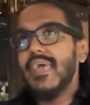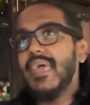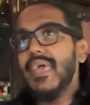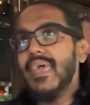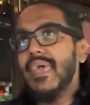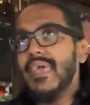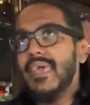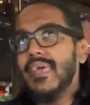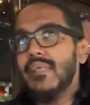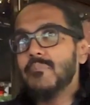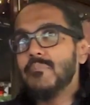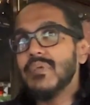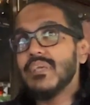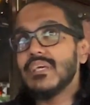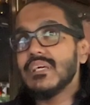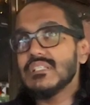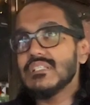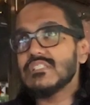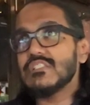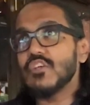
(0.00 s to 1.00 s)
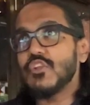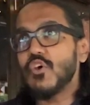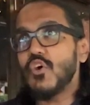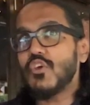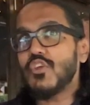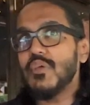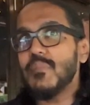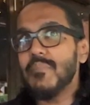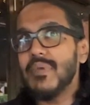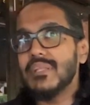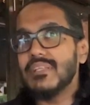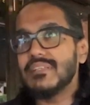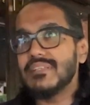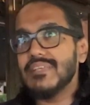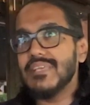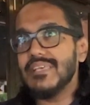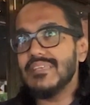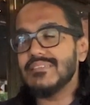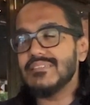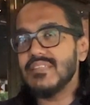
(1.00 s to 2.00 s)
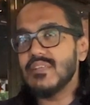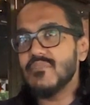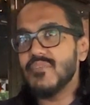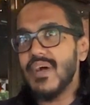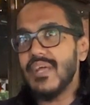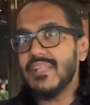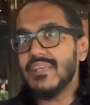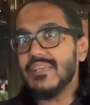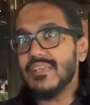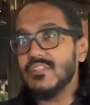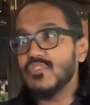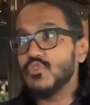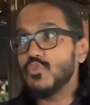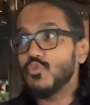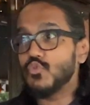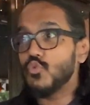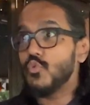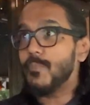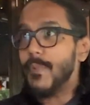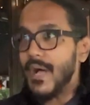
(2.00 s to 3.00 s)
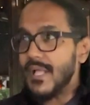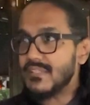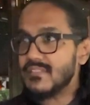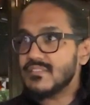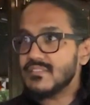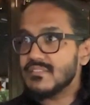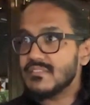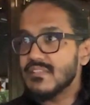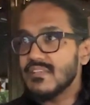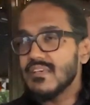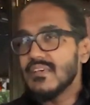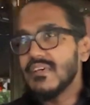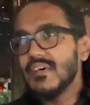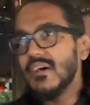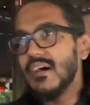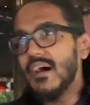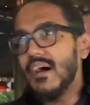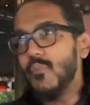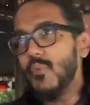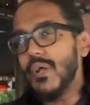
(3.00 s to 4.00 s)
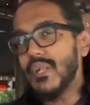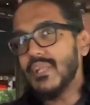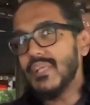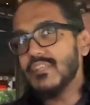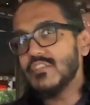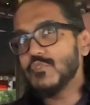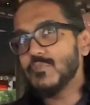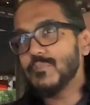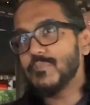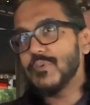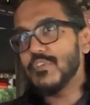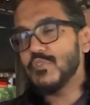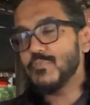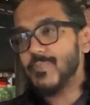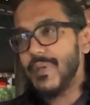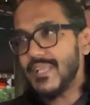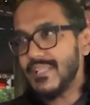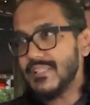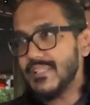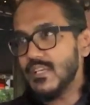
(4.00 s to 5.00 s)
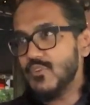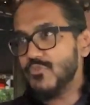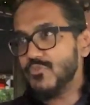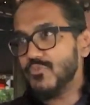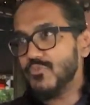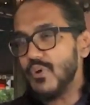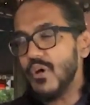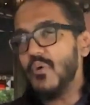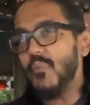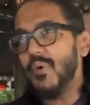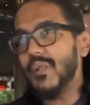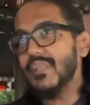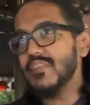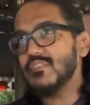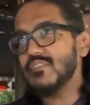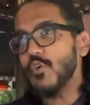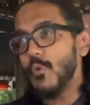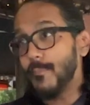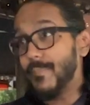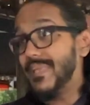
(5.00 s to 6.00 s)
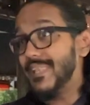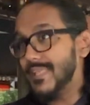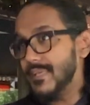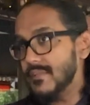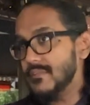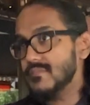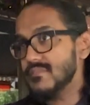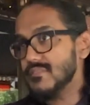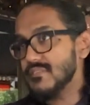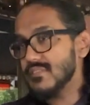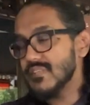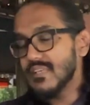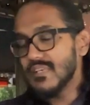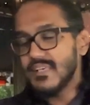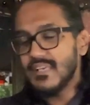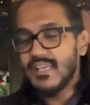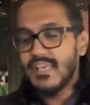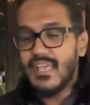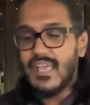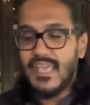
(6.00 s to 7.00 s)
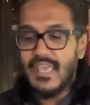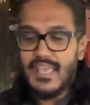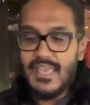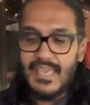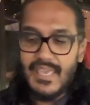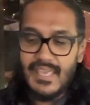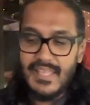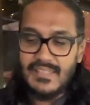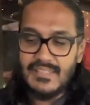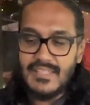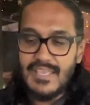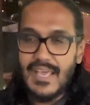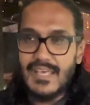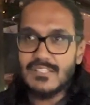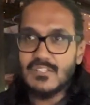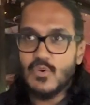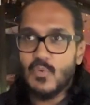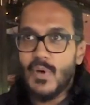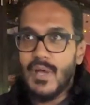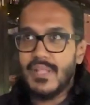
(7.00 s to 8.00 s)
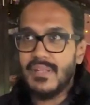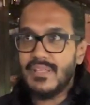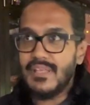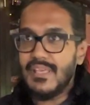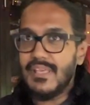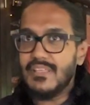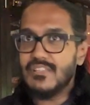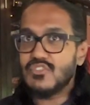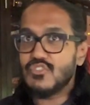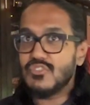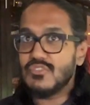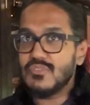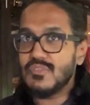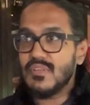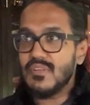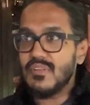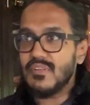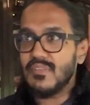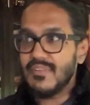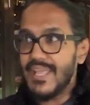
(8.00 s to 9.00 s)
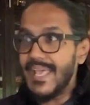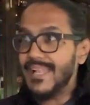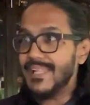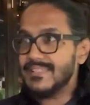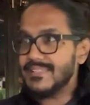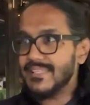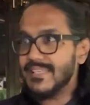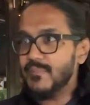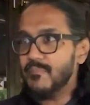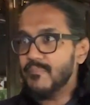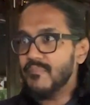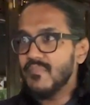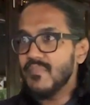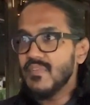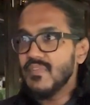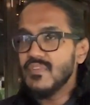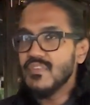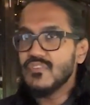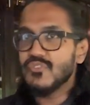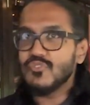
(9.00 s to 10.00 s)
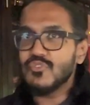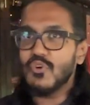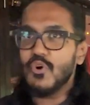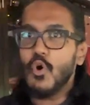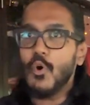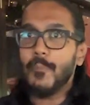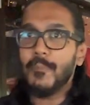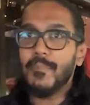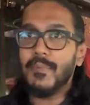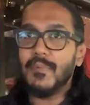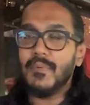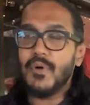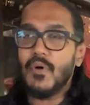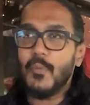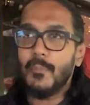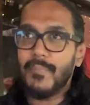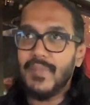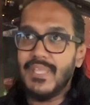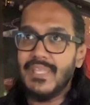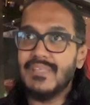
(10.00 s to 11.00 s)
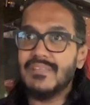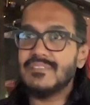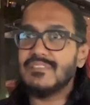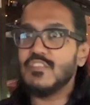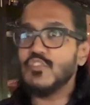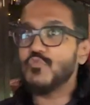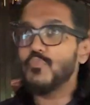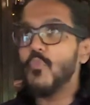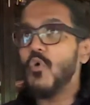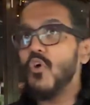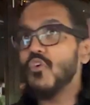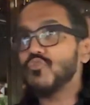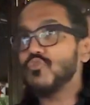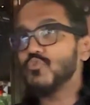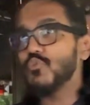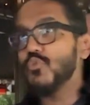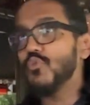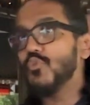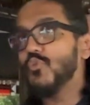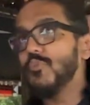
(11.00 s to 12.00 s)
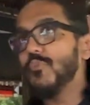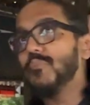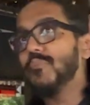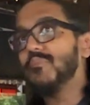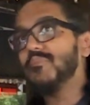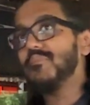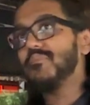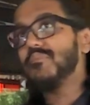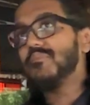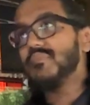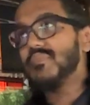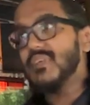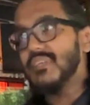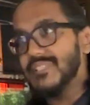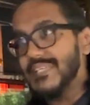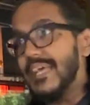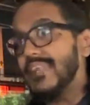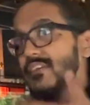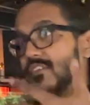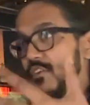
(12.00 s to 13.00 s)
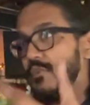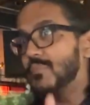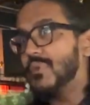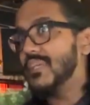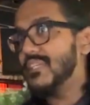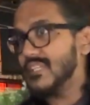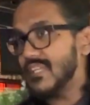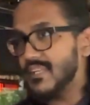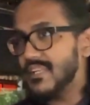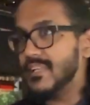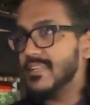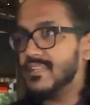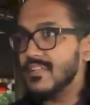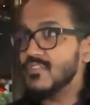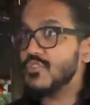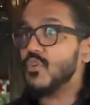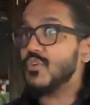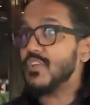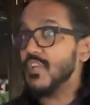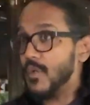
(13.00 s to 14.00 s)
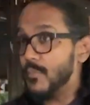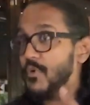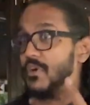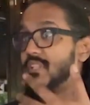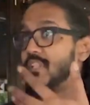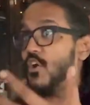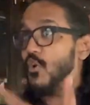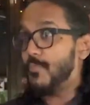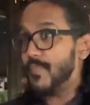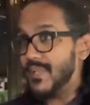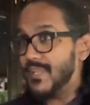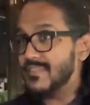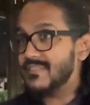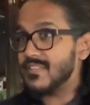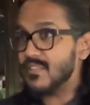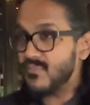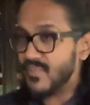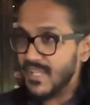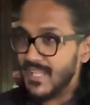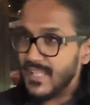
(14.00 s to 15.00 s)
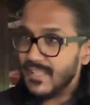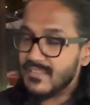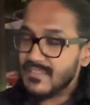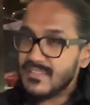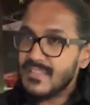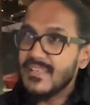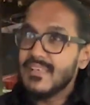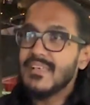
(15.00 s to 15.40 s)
and because the documentary is divided into two parts, one is perspective, one is opinions, and the other one is reality. So opinions is more to the general Malaysian Indian talking about their opinions and feelings.